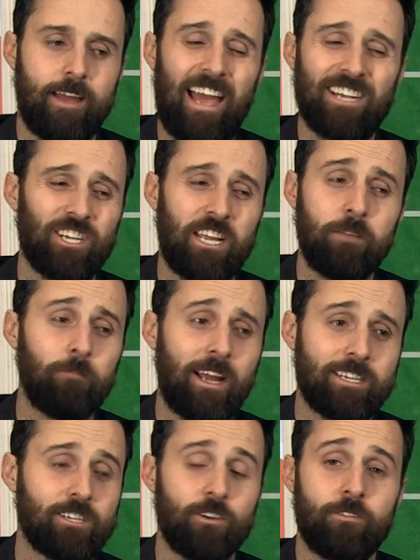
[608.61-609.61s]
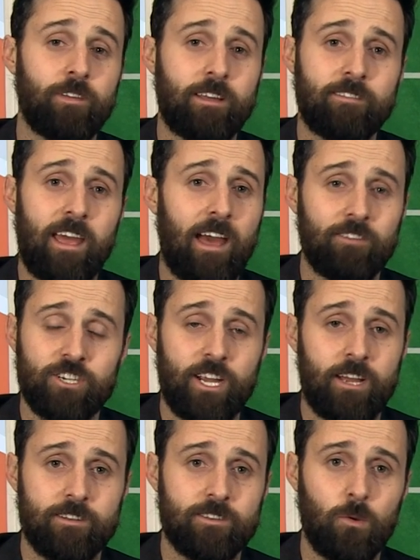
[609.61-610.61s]
Actually, he might still think they have a
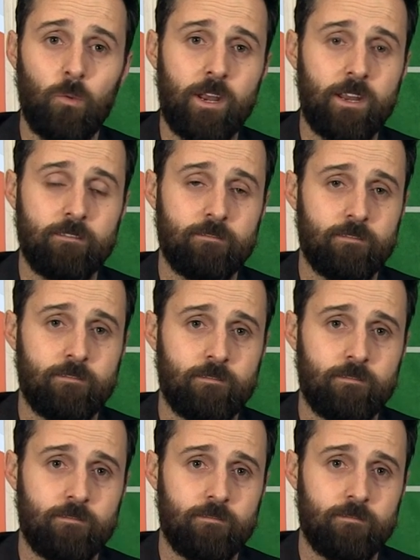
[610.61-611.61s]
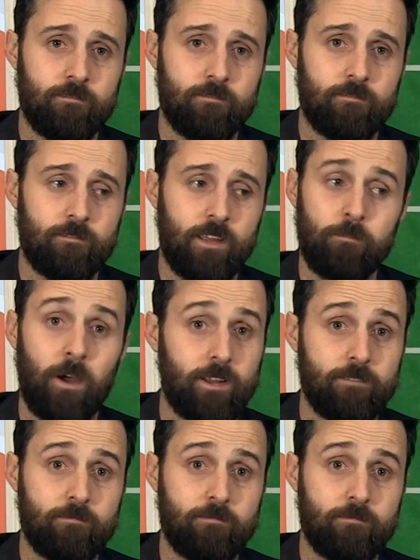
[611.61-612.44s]
chance to win it. He might.